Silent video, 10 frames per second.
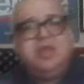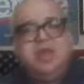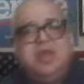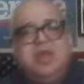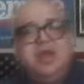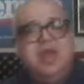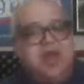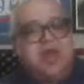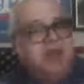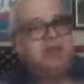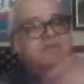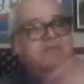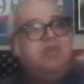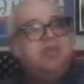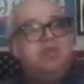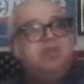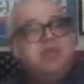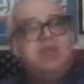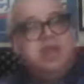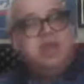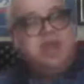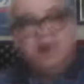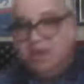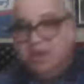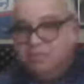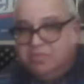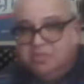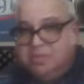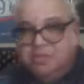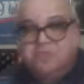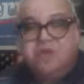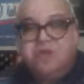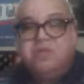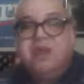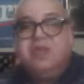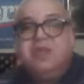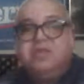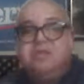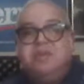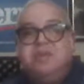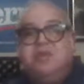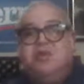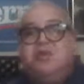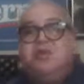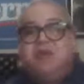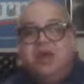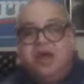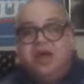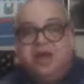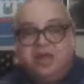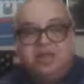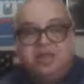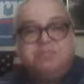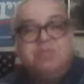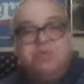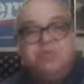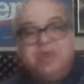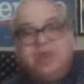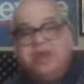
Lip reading: in and then eventually your Fiorella Isabel gets pulled in.